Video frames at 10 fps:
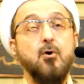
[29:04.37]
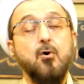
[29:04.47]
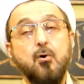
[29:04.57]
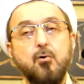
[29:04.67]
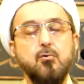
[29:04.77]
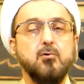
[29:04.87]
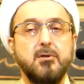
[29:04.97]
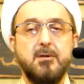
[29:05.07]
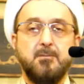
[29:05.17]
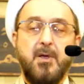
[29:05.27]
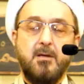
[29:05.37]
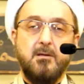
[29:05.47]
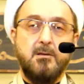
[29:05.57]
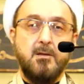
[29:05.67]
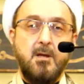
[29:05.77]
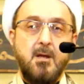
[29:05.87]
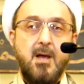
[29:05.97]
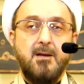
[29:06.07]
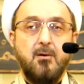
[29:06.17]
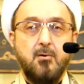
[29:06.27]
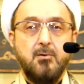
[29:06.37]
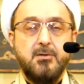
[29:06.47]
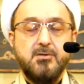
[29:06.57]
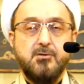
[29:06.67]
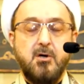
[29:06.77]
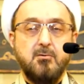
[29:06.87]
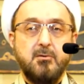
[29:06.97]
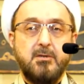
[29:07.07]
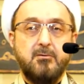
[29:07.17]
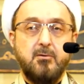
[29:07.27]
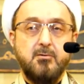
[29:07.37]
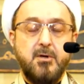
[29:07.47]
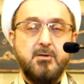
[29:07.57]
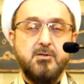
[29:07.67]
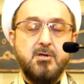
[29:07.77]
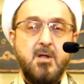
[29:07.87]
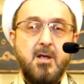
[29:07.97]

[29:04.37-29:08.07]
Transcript: all the pain and all the struggle that Quraysh